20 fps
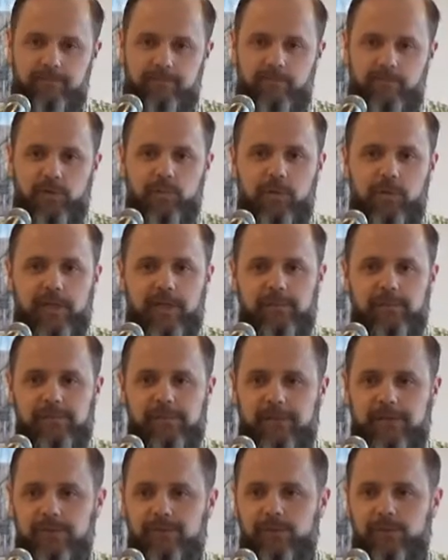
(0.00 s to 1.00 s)
football
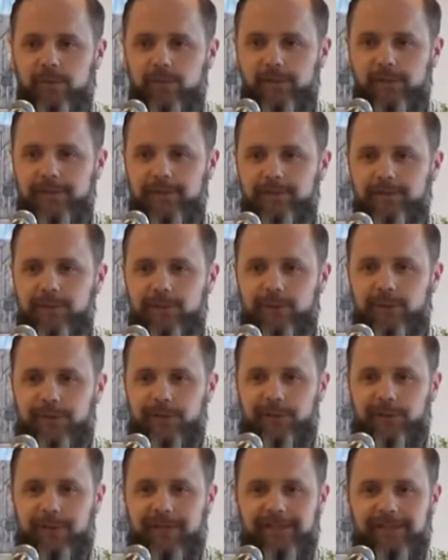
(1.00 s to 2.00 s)
games that don't quite go
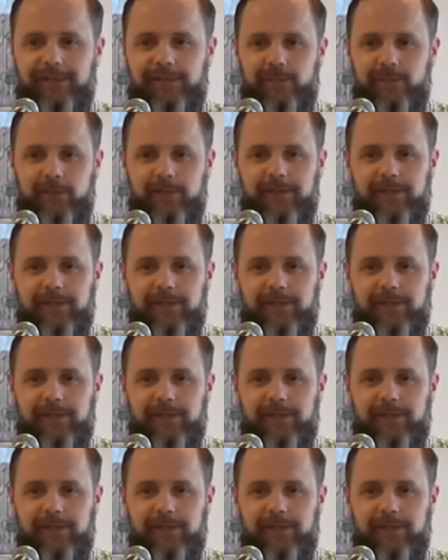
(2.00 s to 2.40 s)
your way, as it were.